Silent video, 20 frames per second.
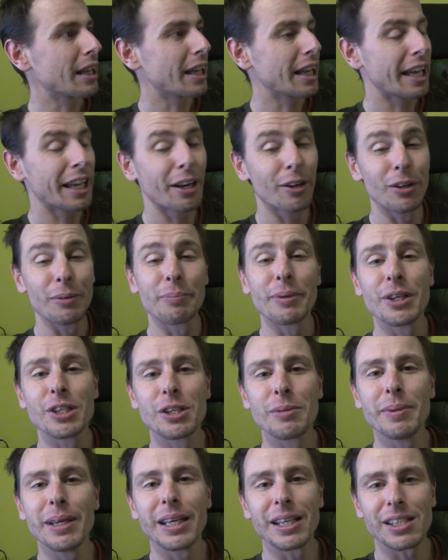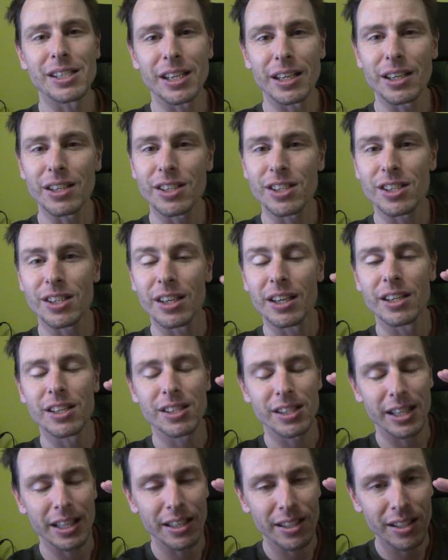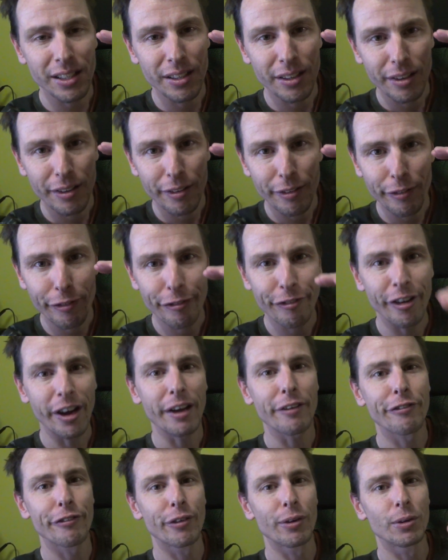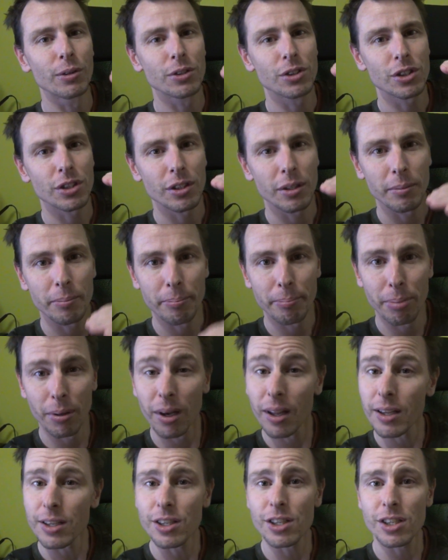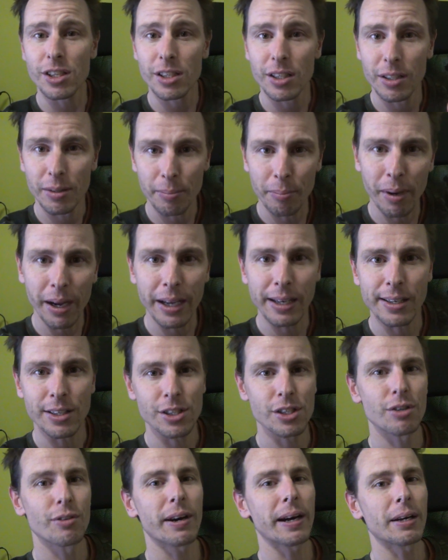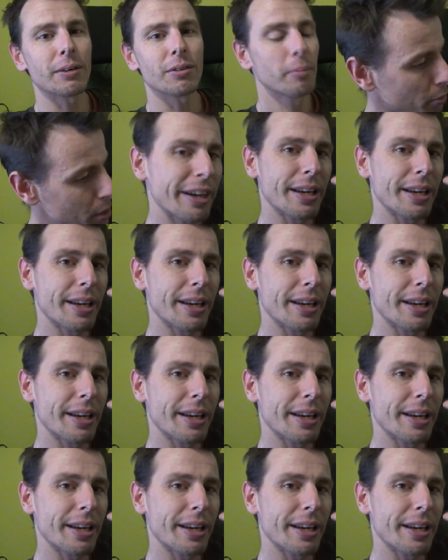And on the PCB it says, said 5 volts plus, minus, ground.